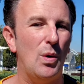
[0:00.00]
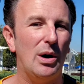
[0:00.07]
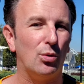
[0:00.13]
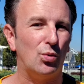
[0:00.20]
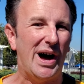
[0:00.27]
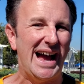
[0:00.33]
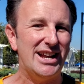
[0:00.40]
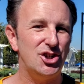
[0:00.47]
Well,
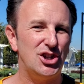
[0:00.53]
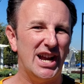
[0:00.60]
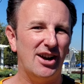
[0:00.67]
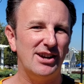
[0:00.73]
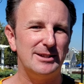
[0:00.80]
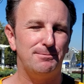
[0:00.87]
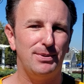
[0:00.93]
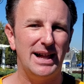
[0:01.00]

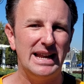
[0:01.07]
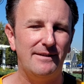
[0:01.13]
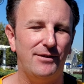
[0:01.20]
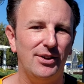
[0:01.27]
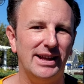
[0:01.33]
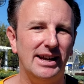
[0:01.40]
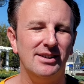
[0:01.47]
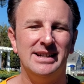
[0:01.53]
rideshare is
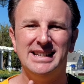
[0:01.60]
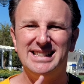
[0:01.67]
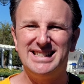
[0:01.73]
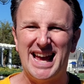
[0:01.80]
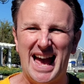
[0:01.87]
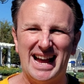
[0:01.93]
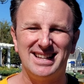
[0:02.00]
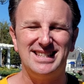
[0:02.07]
plentiful here.
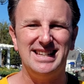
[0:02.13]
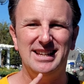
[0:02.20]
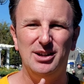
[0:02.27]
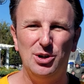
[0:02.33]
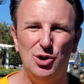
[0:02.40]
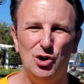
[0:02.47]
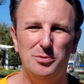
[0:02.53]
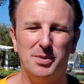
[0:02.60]
Taxi,
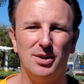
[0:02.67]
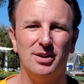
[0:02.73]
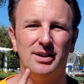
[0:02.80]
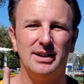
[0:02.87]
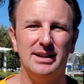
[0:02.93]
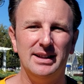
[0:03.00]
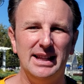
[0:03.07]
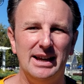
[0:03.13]
Uber,
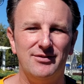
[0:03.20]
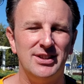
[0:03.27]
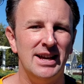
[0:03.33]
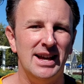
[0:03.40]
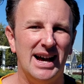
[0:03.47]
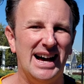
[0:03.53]
Lyft.